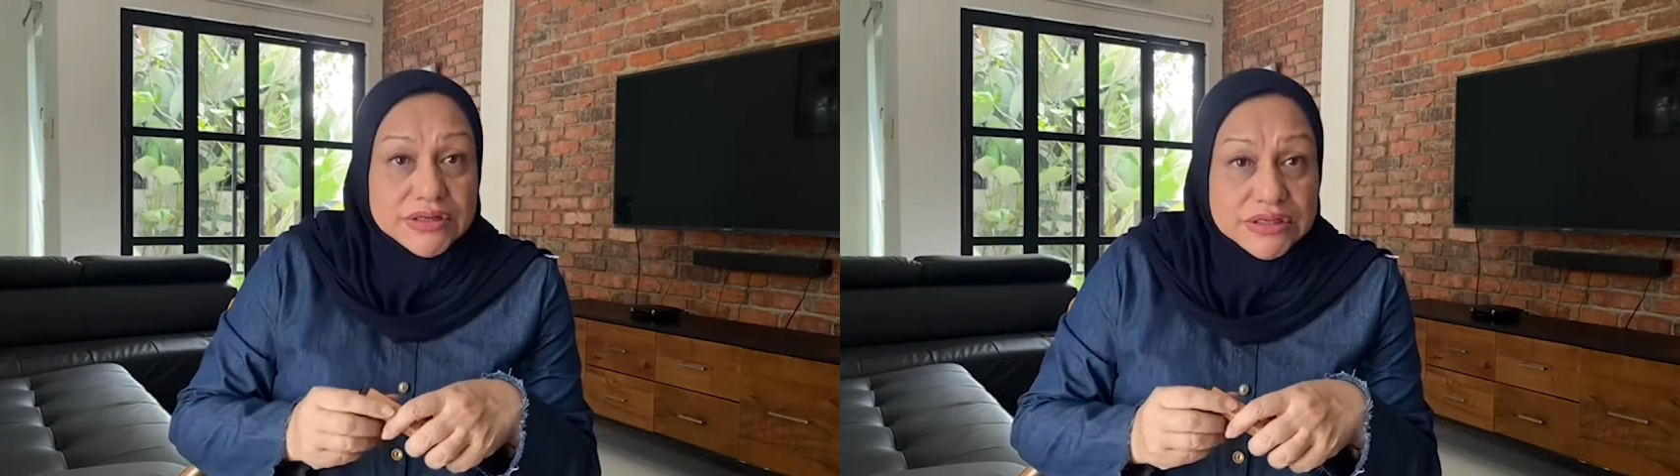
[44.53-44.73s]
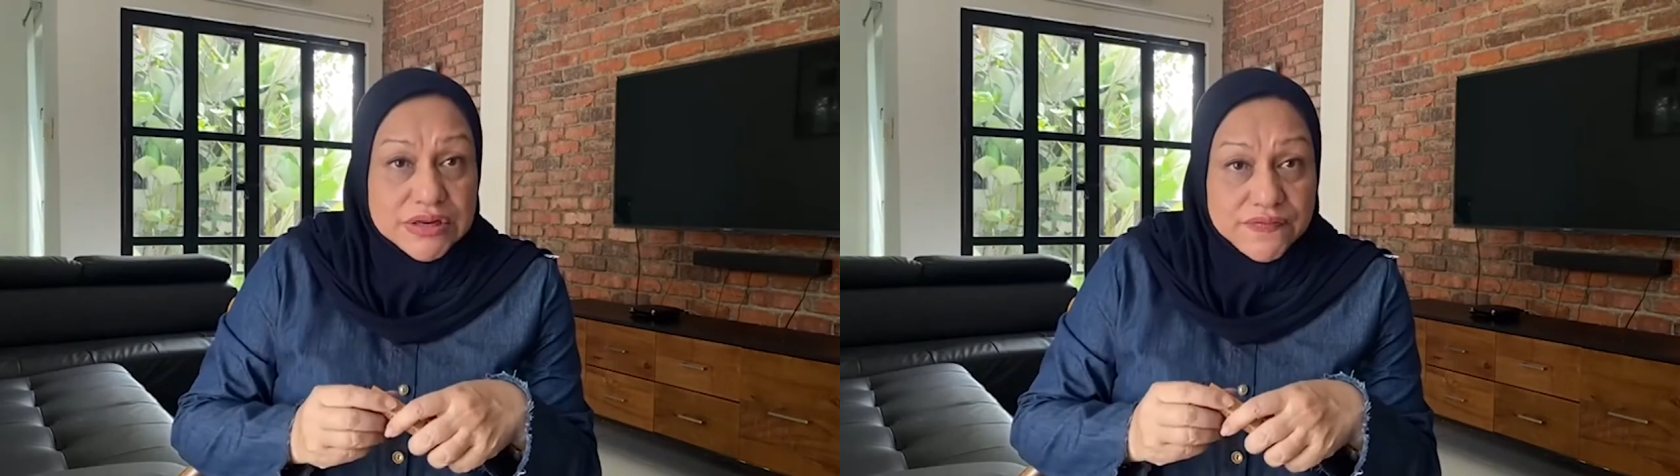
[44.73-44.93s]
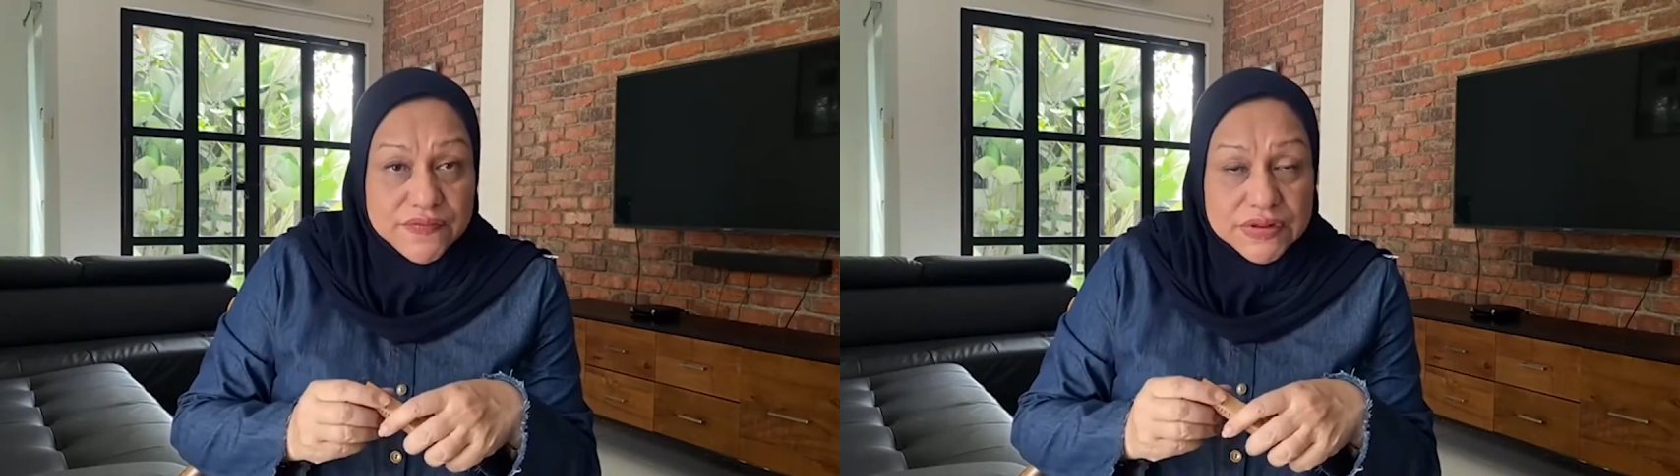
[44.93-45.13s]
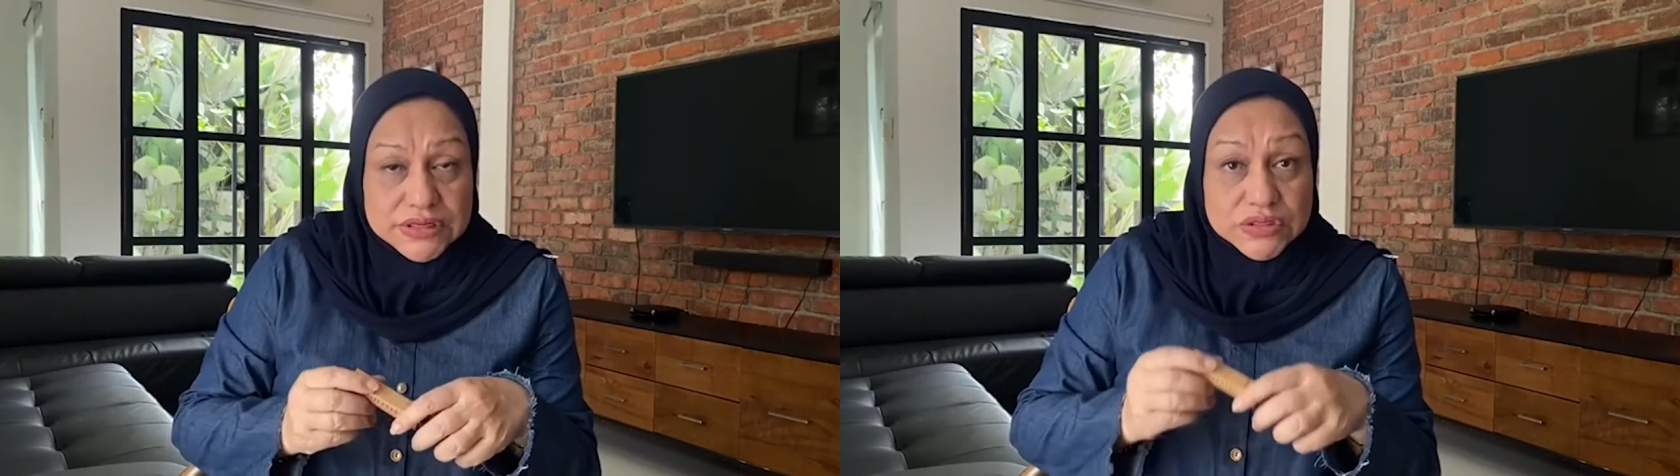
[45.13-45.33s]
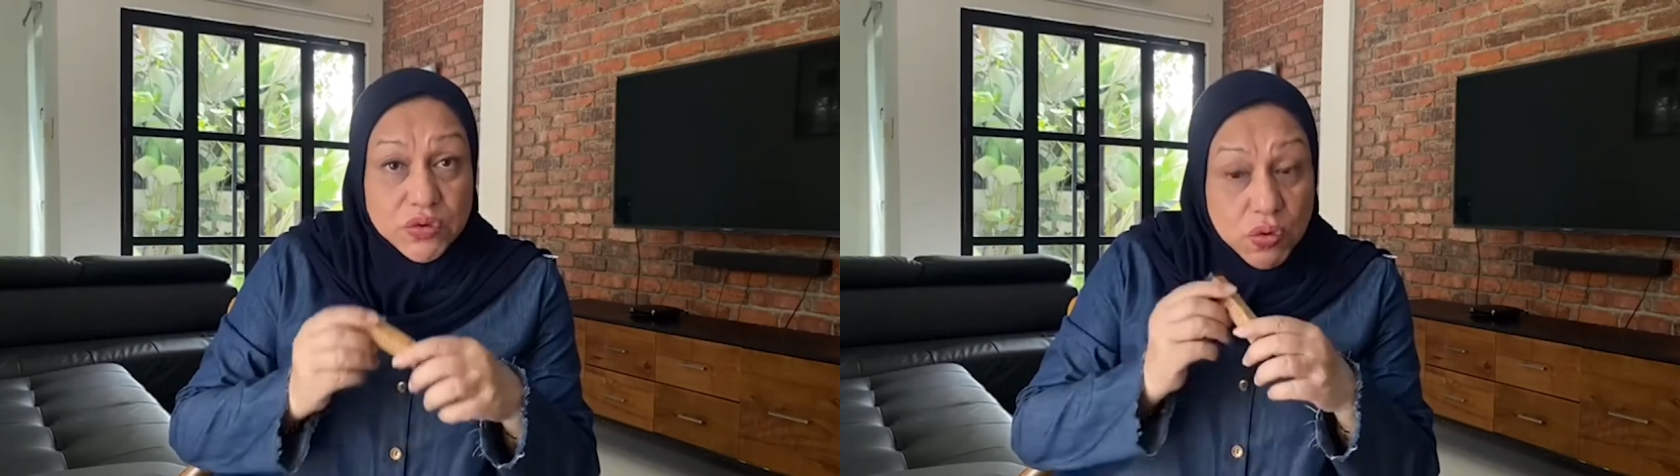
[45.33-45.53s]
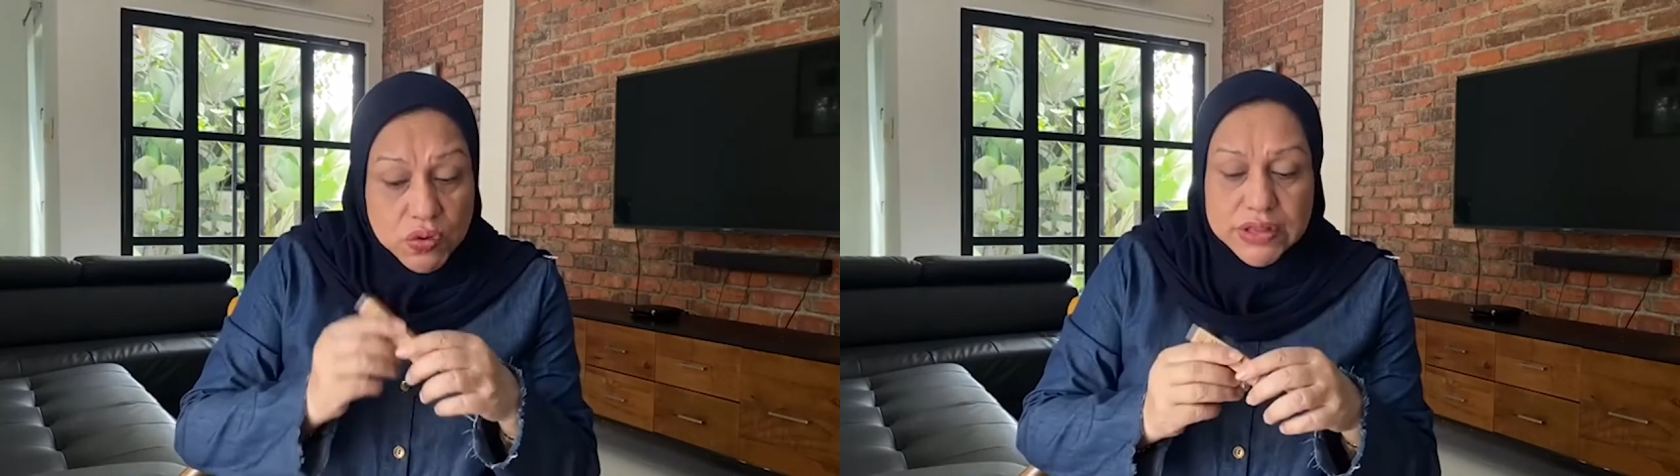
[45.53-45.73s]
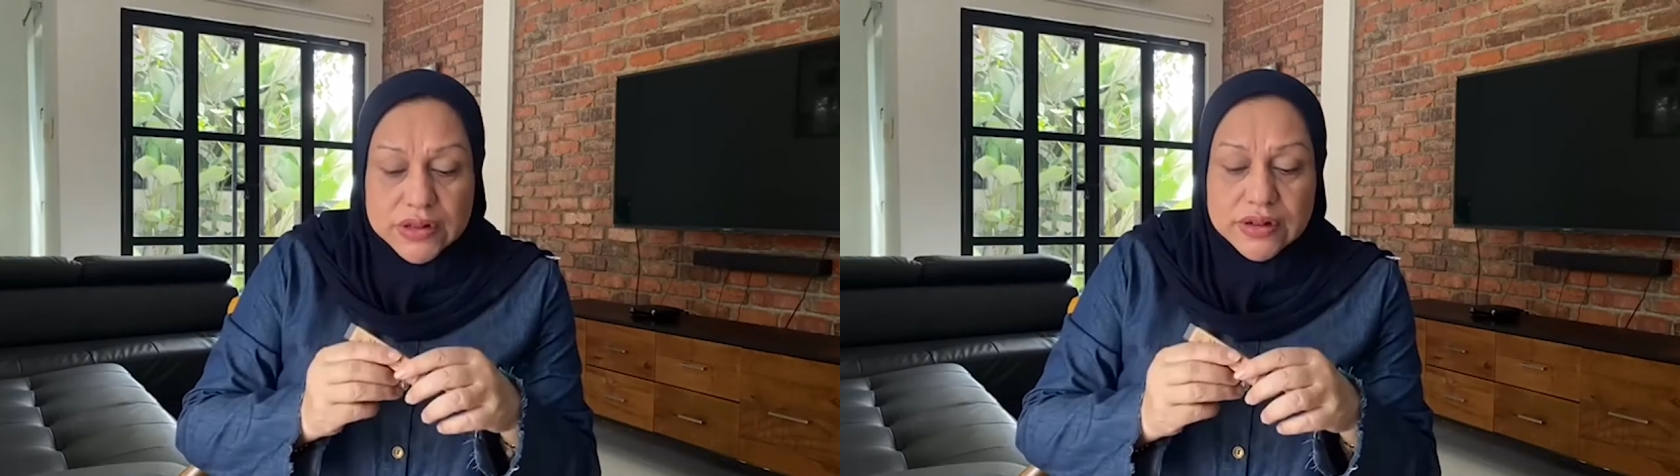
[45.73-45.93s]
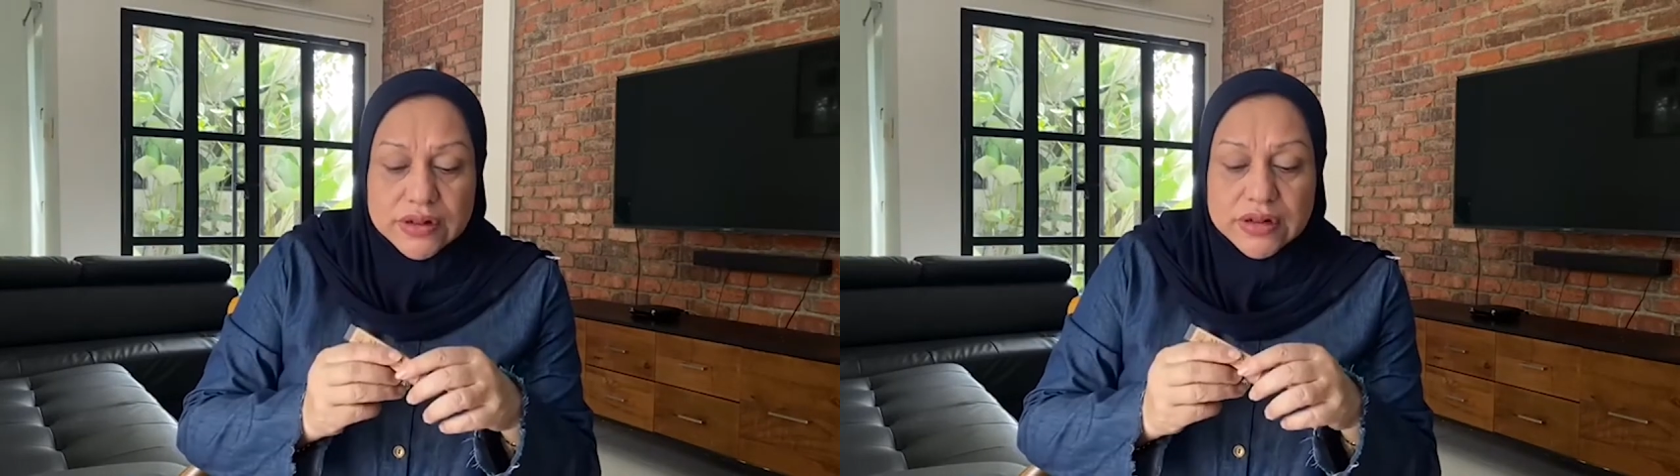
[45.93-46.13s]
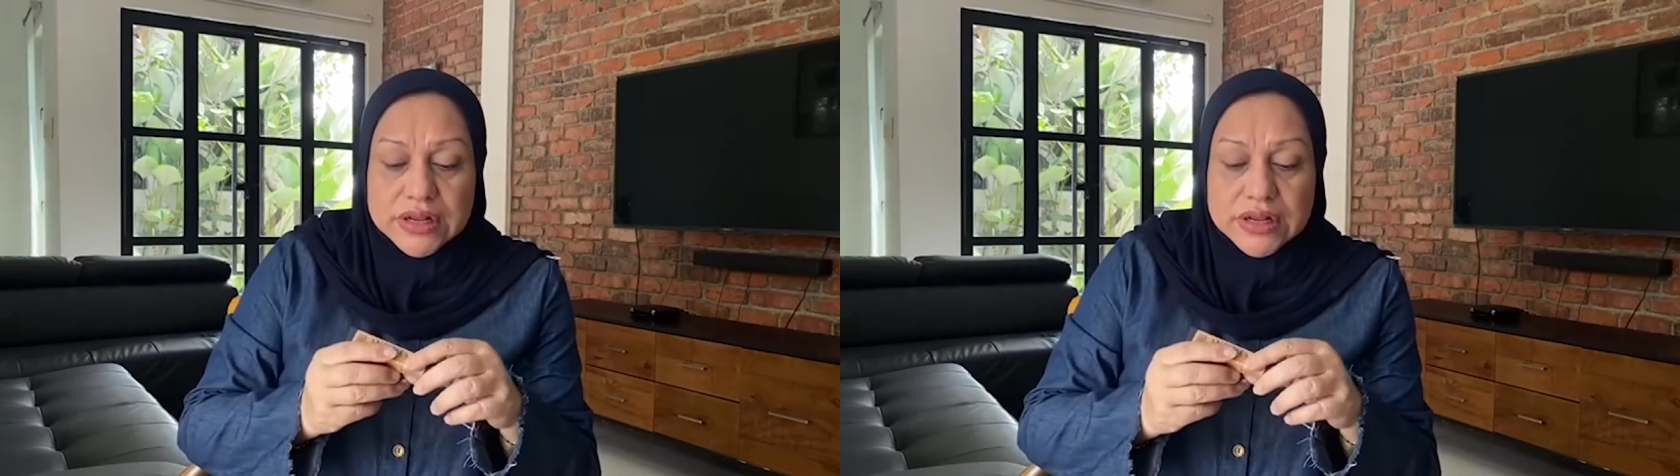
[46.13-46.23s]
Sniffles oil,